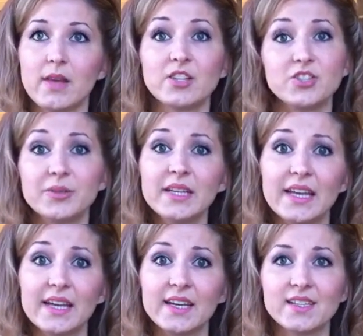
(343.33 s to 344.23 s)
and
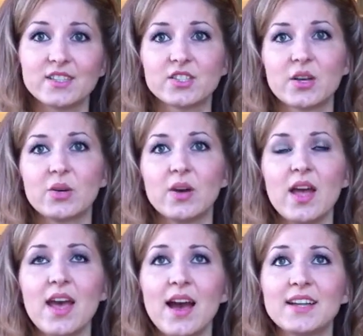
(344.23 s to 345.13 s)
doing it. And so
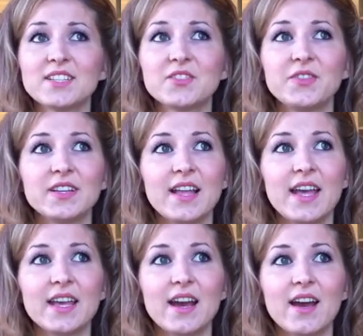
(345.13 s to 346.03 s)
I just feel
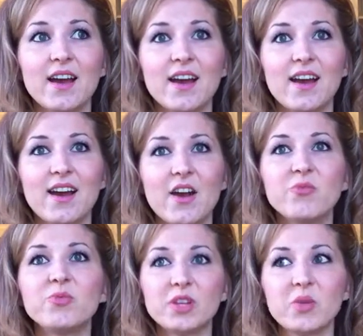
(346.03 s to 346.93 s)
like I
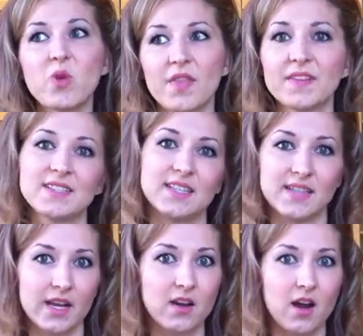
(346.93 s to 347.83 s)
really want this to
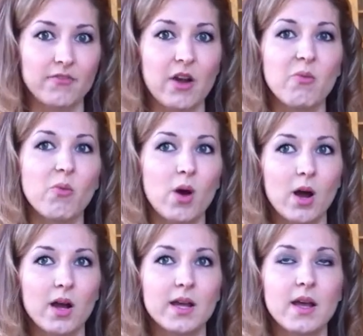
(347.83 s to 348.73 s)
take off. I
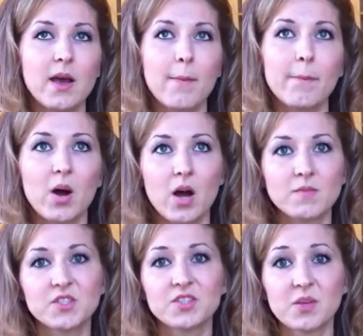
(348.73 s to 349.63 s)
want
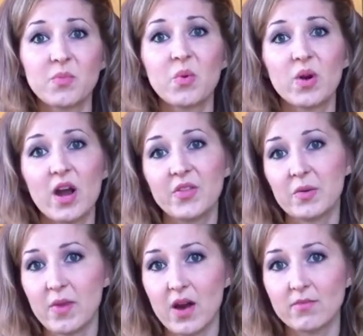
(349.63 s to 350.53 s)
moms to support other
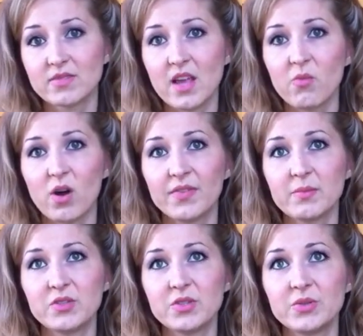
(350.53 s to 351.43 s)
moms. I want
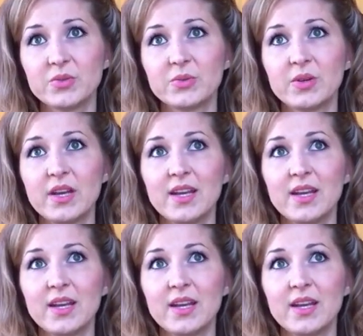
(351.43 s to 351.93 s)
them to